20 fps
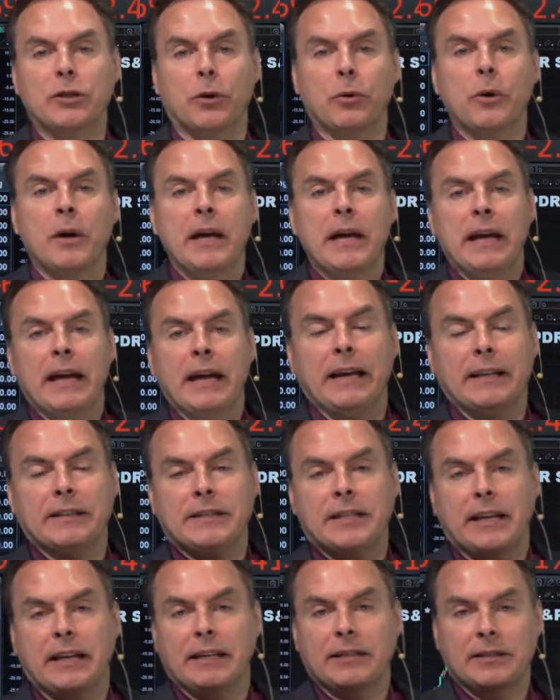So
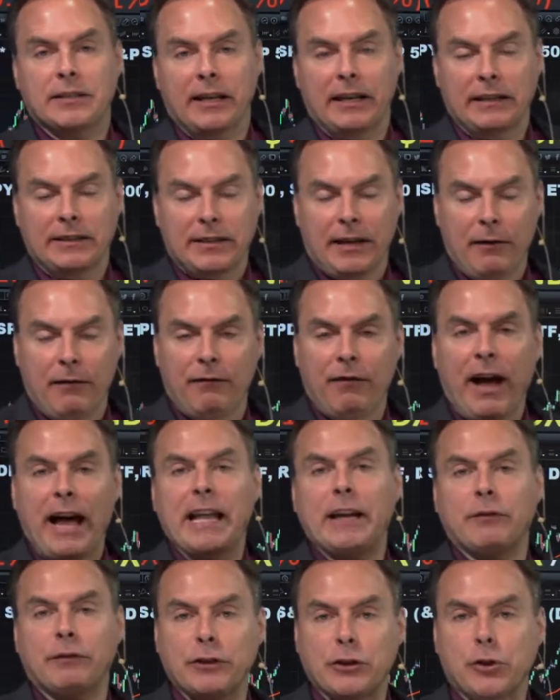it's a
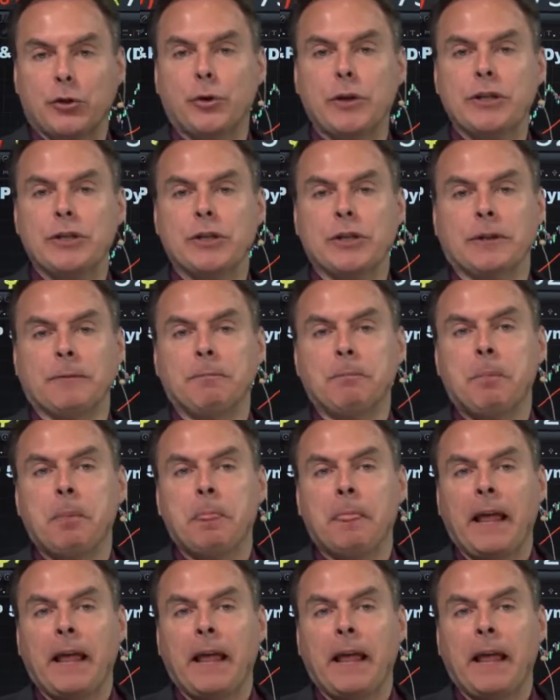fight of attrition.